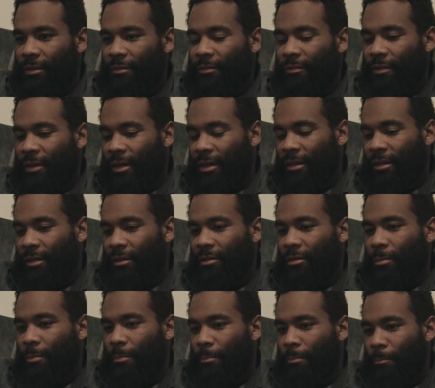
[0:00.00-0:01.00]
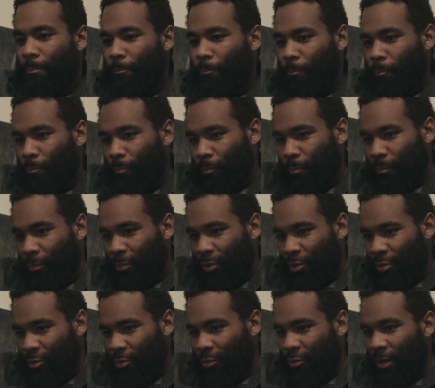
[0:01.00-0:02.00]
I find that the
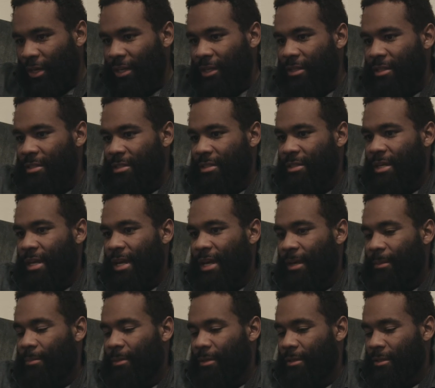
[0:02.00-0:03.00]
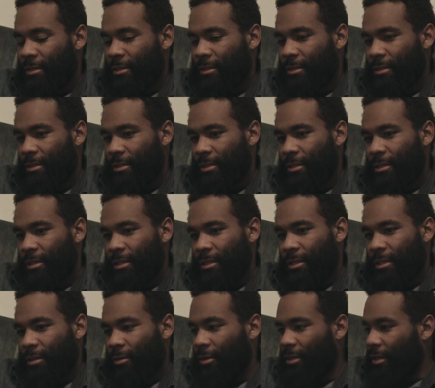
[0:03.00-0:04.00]
greatest happiness
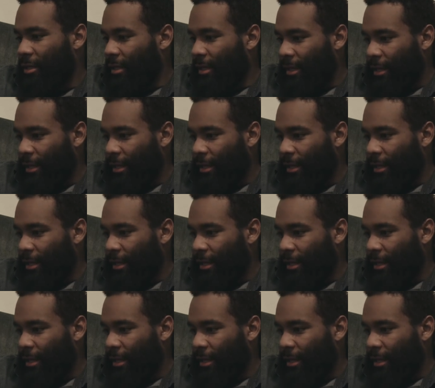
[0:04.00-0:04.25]
that we